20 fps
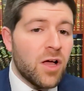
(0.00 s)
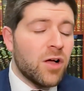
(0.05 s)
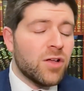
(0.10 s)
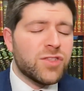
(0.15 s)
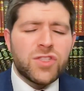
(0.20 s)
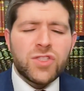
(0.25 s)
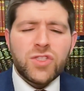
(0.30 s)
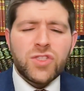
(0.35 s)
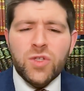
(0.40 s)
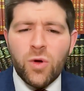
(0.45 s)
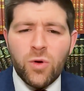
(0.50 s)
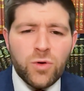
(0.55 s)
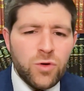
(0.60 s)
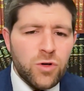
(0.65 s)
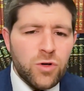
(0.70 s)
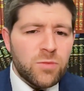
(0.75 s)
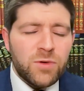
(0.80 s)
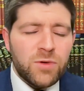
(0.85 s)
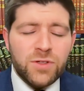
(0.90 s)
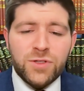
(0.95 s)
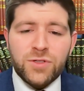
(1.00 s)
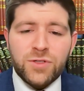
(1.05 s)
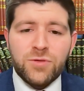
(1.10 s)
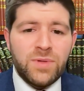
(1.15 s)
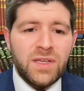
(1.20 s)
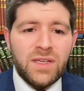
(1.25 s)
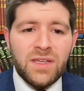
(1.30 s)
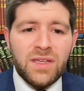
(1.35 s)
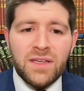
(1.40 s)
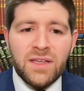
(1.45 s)
It's so normal to
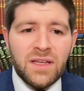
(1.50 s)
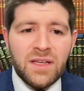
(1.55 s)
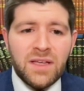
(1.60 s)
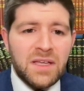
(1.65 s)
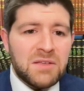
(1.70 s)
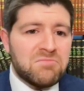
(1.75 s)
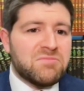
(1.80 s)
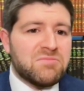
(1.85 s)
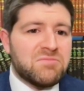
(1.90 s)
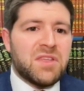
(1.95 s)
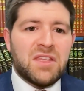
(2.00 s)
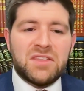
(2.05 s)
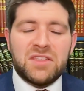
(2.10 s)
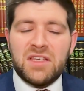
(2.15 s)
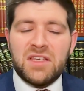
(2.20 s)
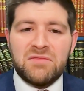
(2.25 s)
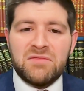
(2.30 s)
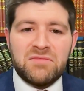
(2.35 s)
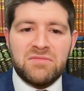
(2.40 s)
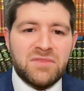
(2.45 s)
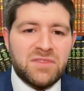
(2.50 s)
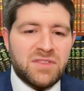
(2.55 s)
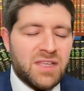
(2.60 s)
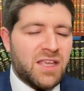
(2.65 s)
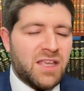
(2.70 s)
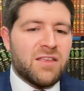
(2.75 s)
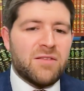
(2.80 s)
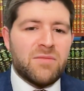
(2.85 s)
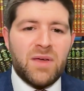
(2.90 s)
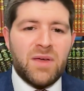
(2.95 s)
be, say,
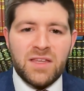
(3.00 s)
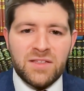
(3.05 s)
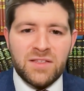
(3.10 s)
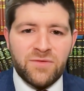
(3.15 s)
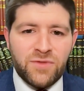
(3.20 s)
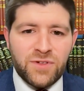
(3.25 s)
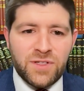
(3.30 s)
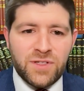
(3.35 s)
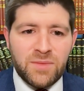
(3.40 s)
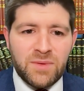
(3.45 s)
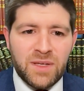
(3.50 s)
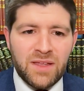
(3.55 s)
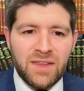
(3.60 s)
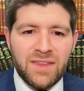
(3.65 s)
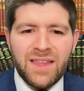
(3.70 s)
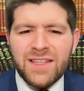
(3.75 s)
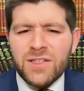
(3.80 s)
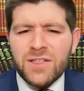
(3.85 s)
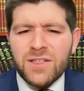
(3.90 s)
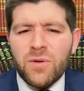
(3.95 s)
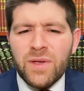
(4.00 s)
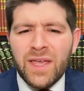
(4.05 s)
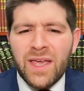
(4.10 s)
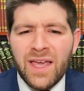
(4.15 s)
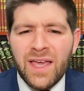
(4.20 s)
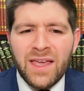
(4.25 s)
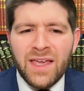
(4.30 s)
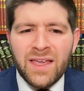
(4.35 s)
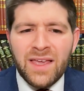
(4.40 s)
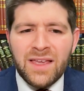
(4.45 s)
taking medicine for something. That's
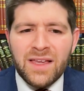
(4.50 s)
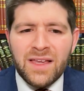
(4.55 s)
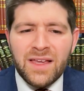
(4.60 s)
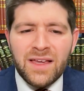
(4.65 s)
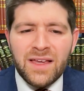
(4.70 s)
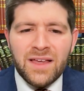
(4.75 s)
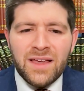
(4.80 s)
okay.